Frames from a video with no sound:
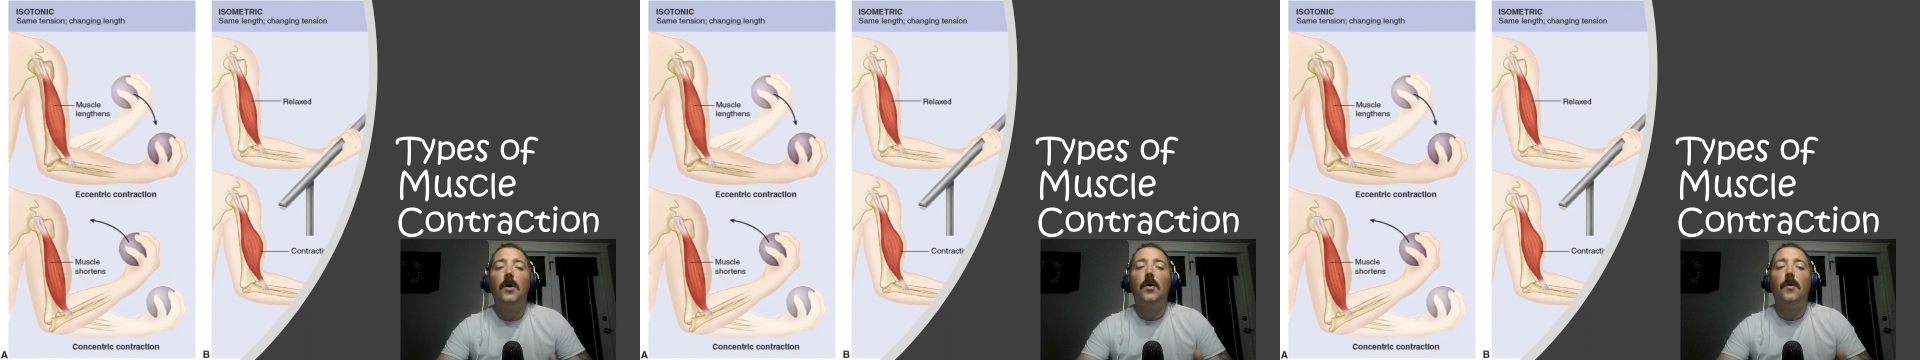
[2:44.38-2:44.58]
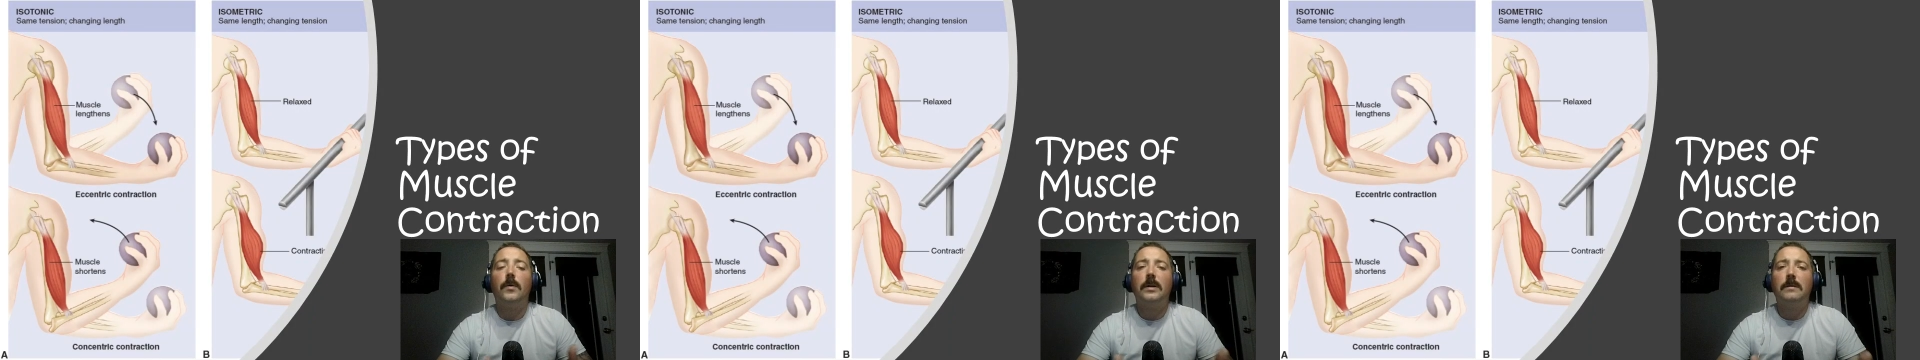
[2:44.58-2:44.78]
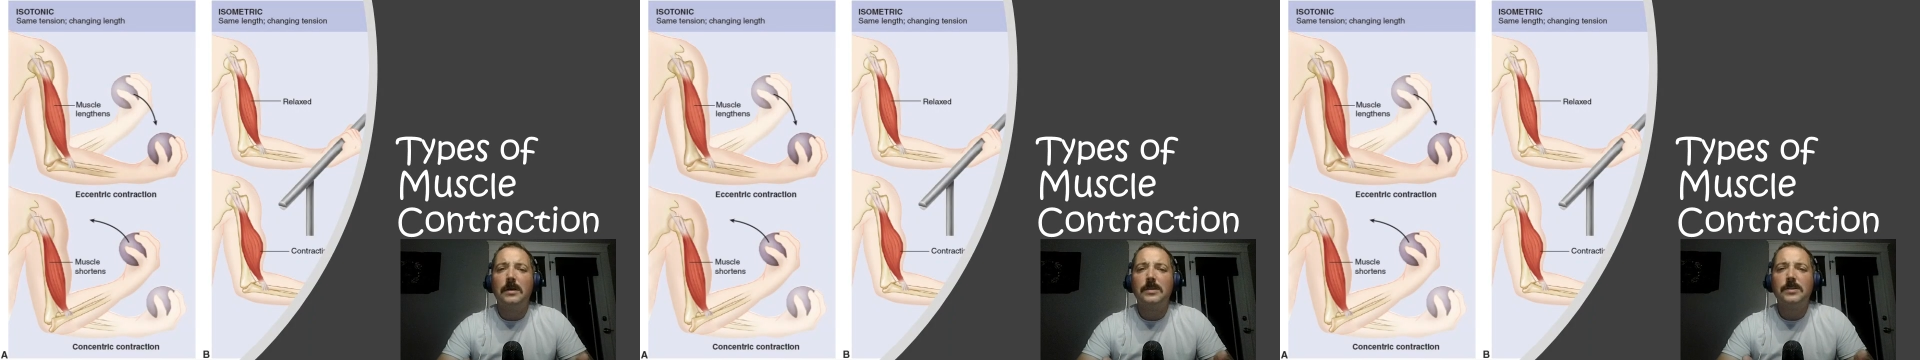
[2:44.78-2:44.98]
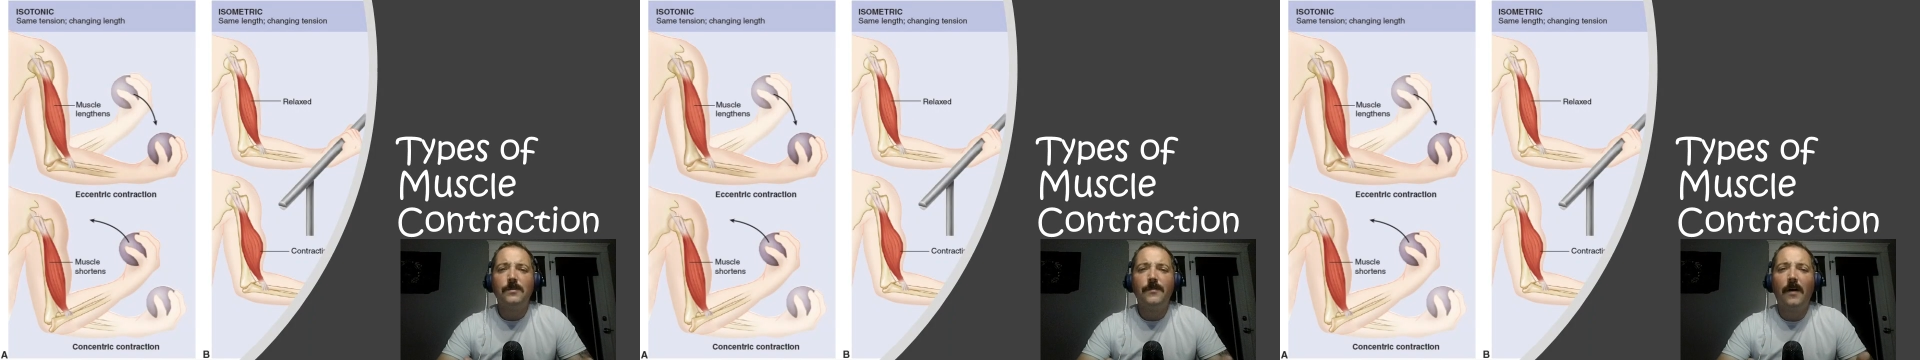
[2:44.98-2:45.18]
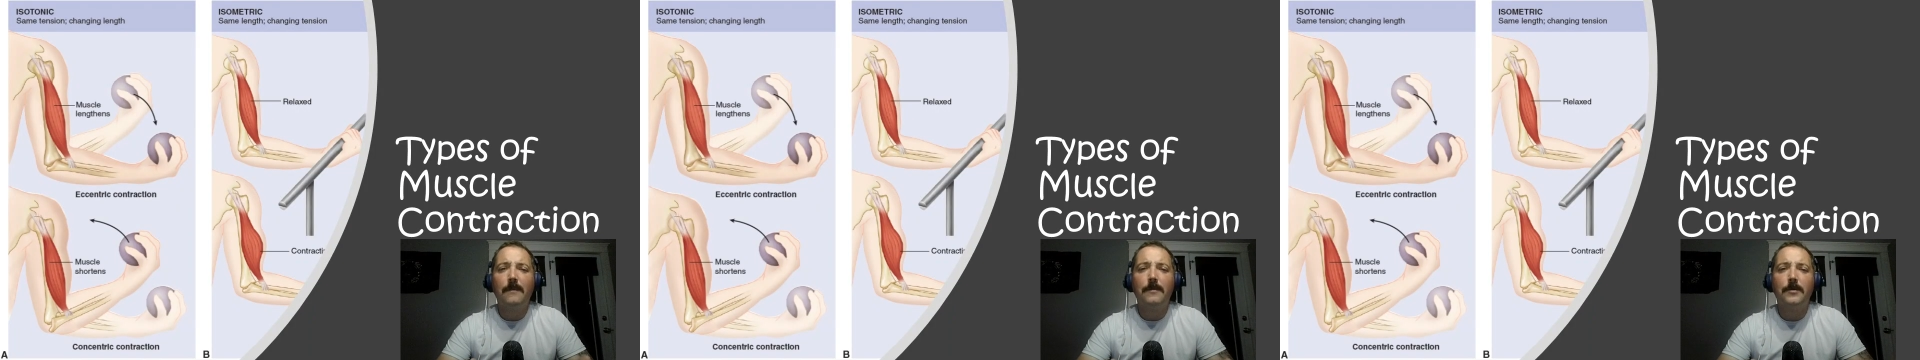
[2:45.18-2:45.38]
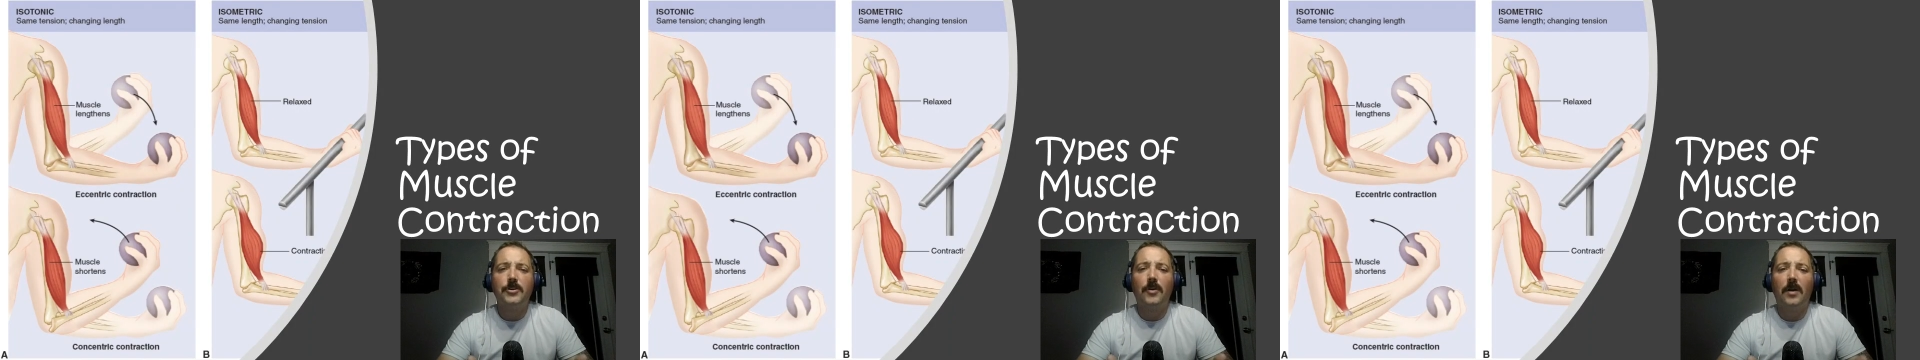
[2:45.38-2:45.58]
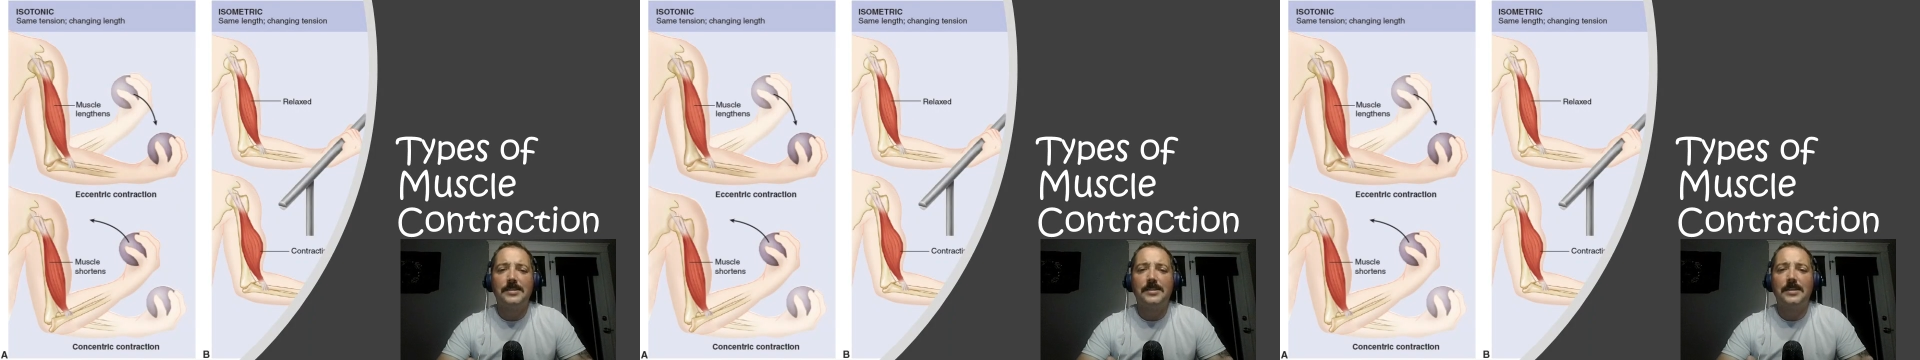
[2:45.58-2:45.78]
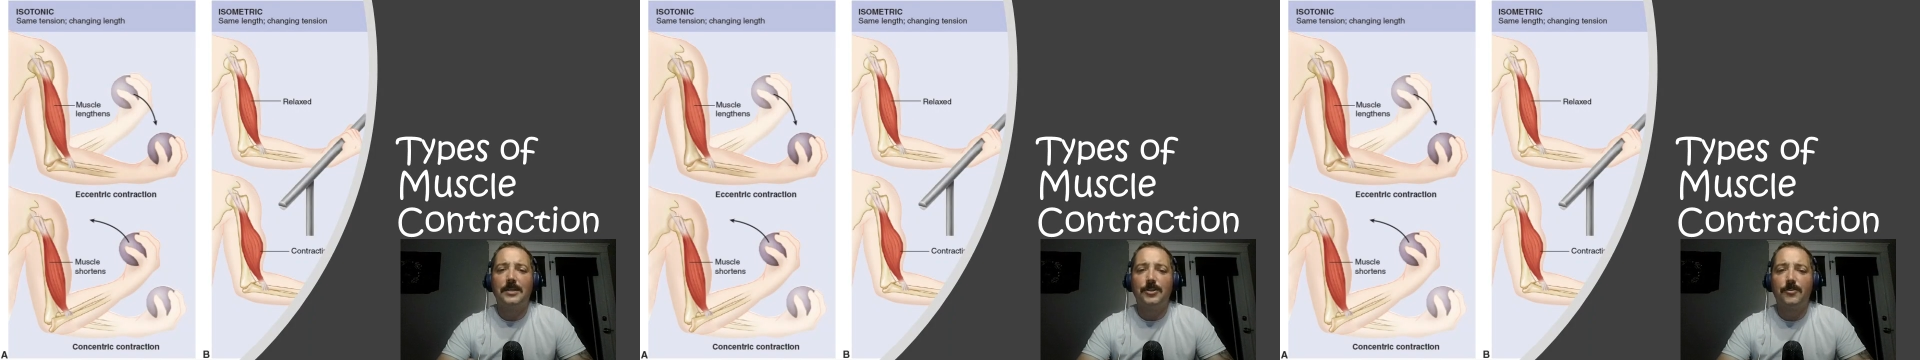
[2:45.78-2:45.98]
When a muscle fiber
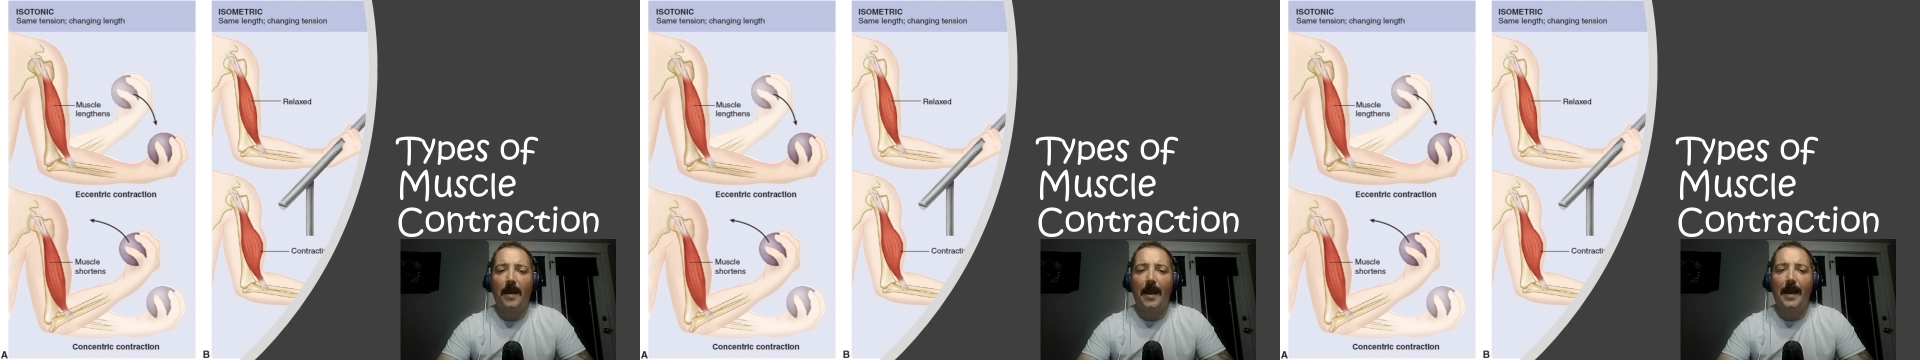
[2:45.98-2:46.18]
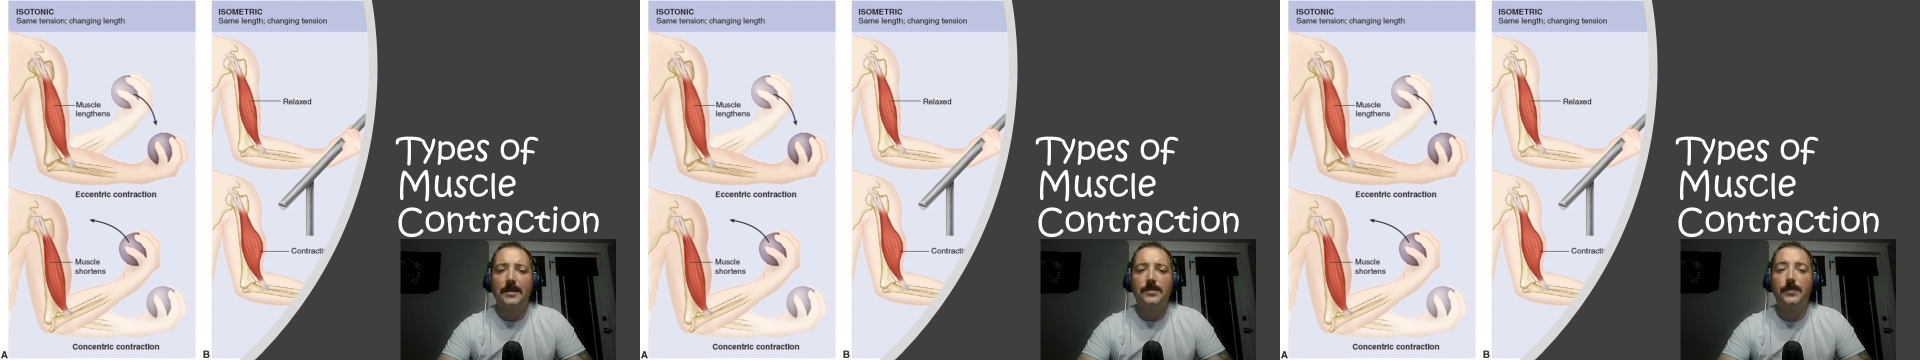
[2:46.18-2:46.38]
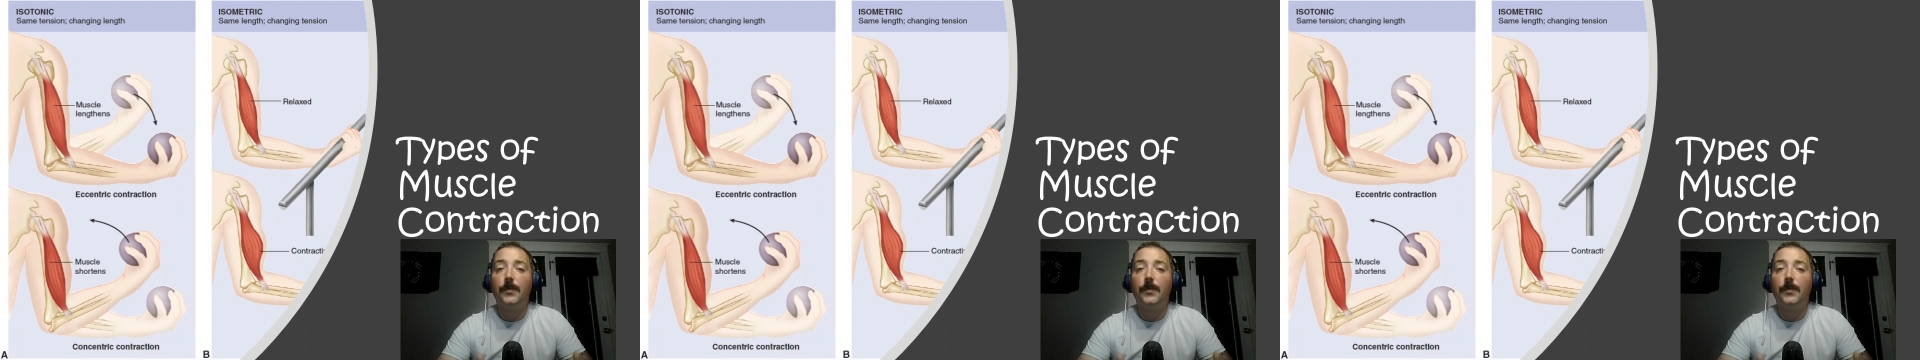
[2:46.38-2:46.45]
tries to contract,